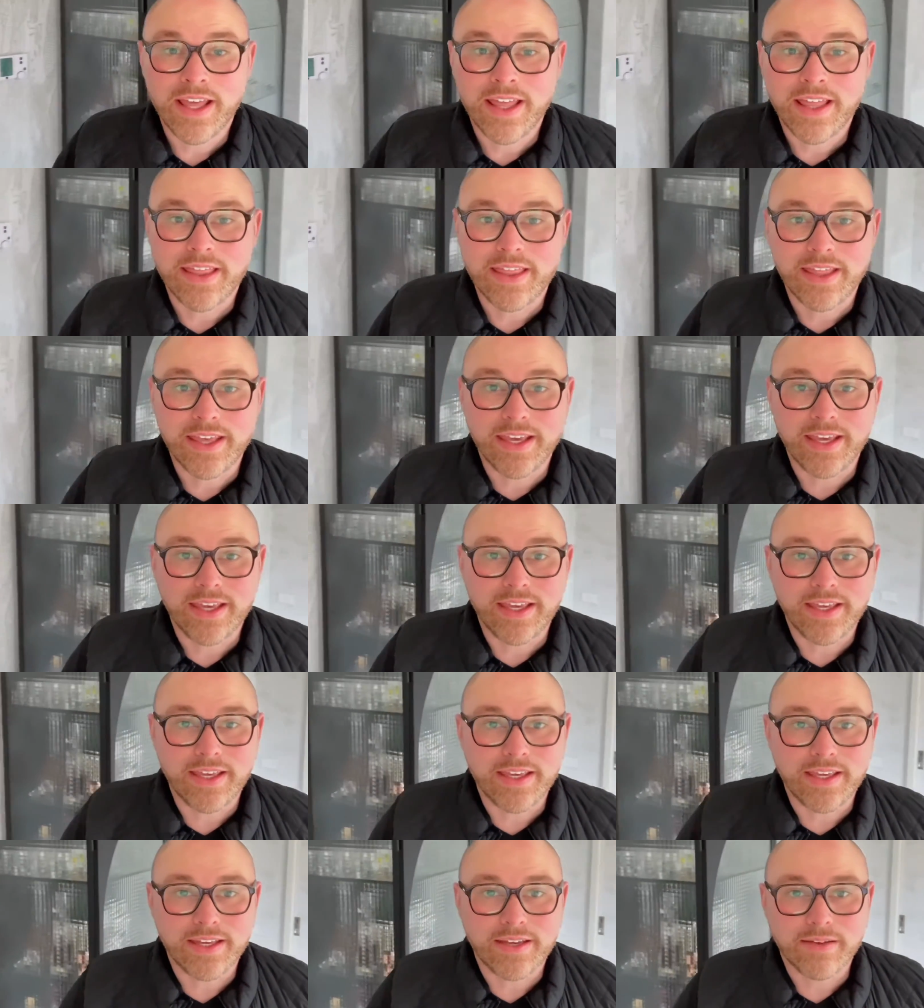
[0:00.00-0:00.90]

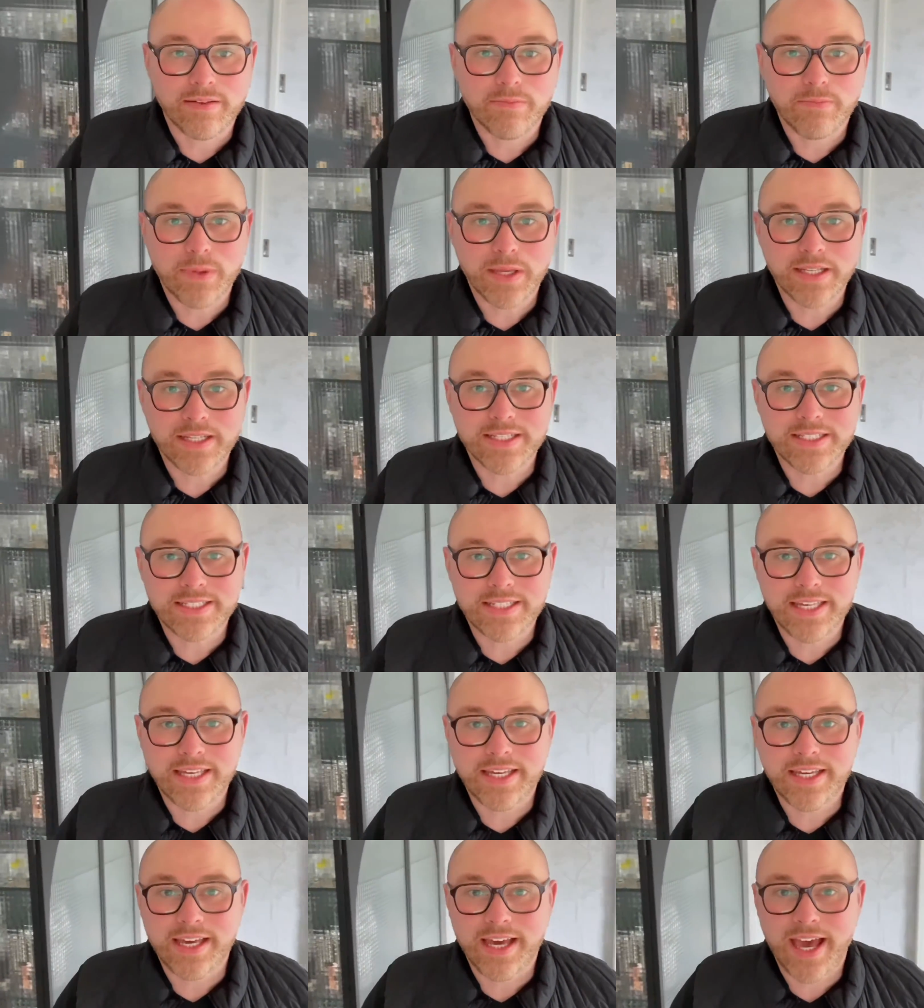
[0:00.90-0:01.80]
the pillars
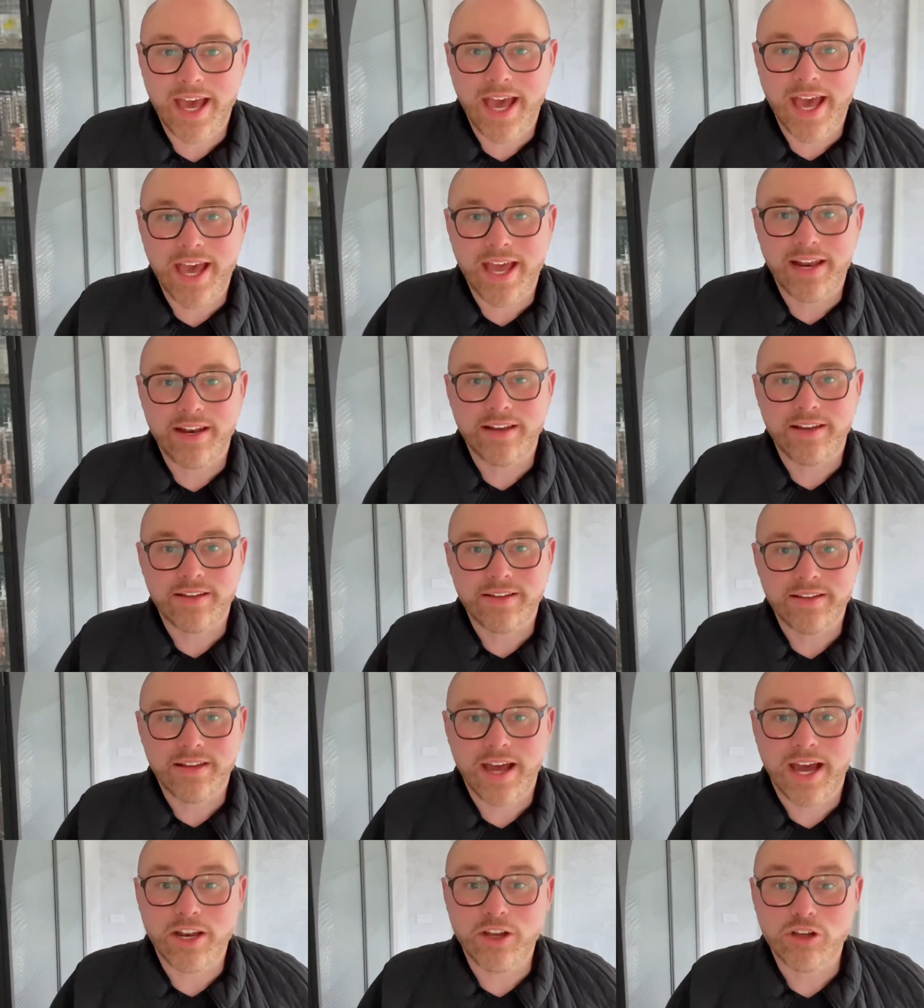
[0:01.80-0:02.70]
here, and
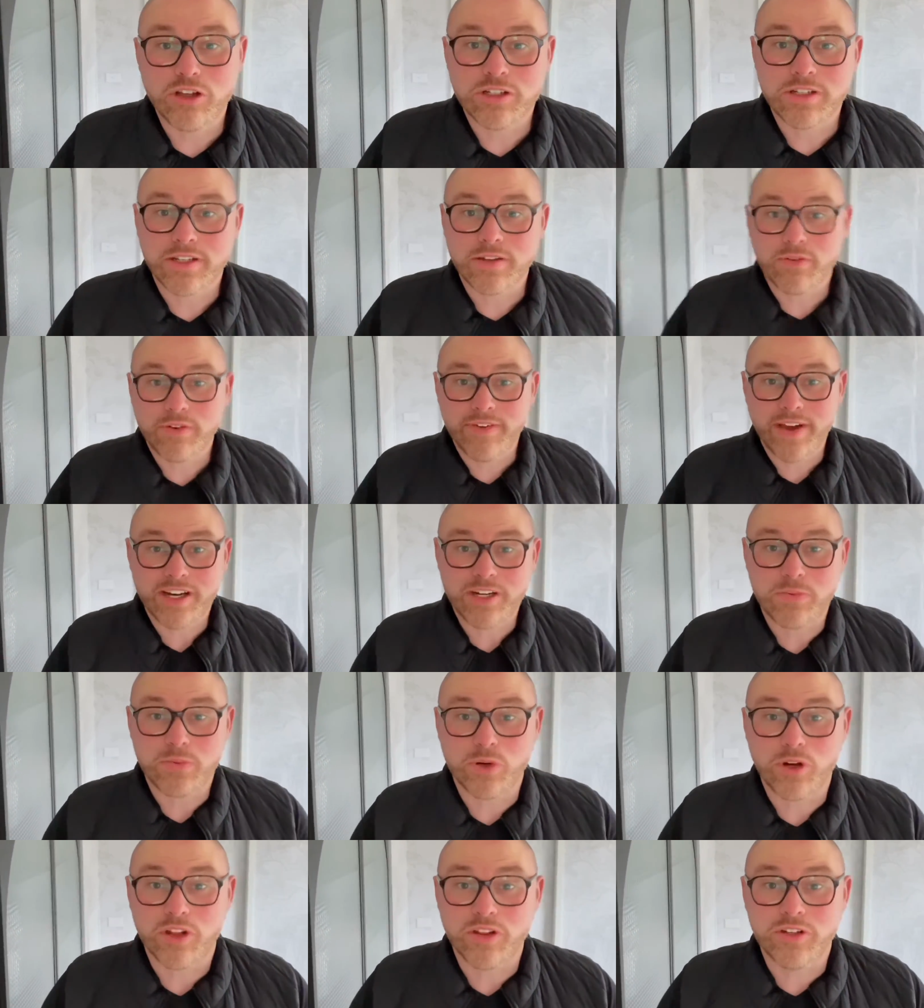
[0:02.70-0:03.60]
unusually we've
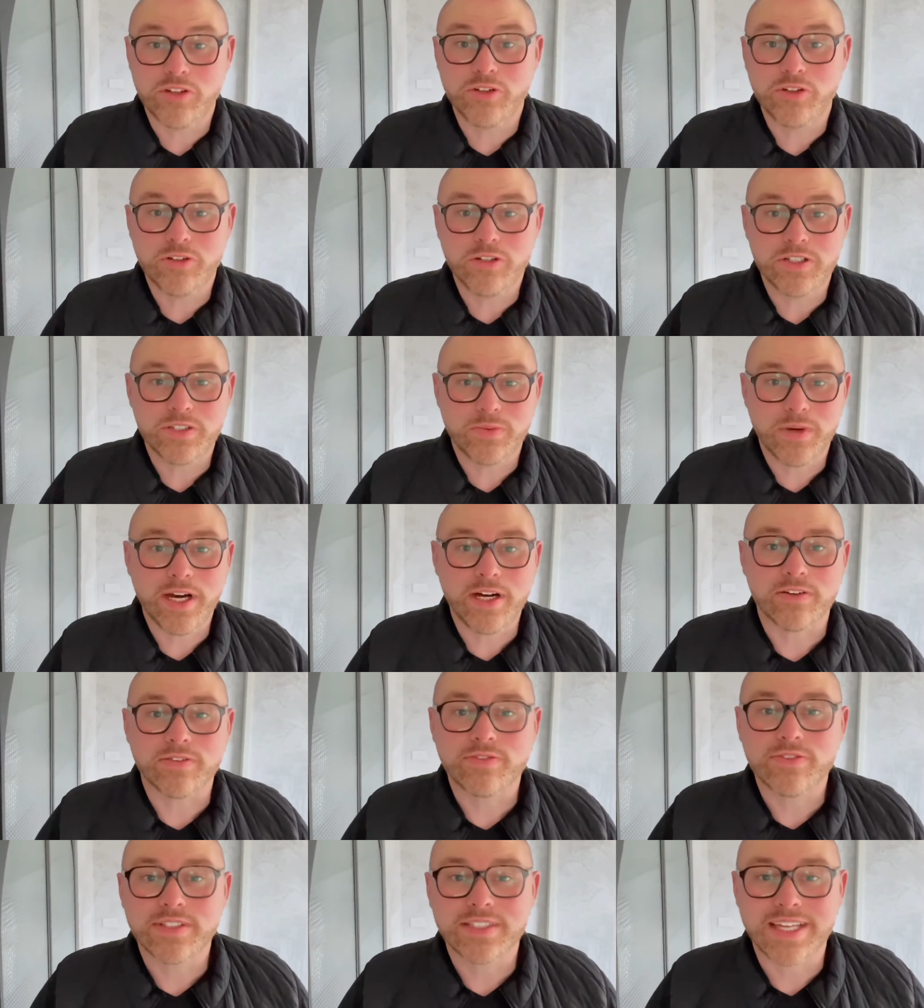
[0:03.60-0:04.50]
actually put it on the door as
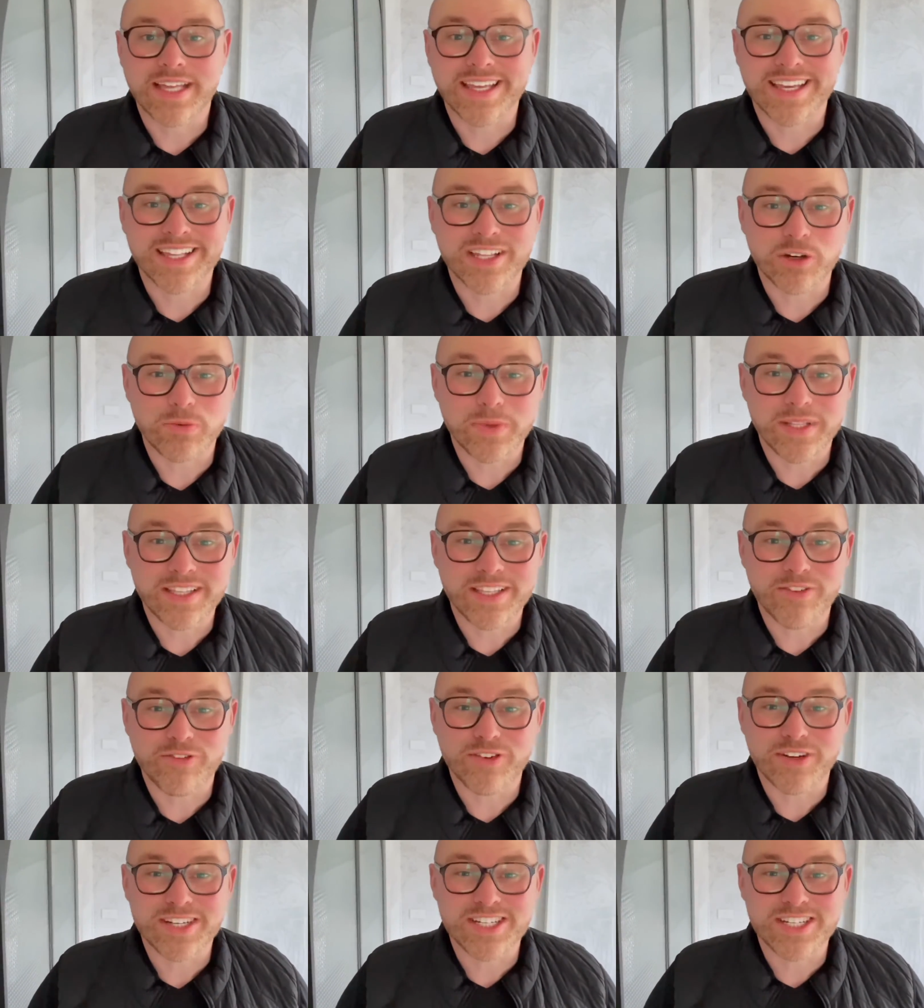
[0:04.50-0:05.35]
well for something a little bit different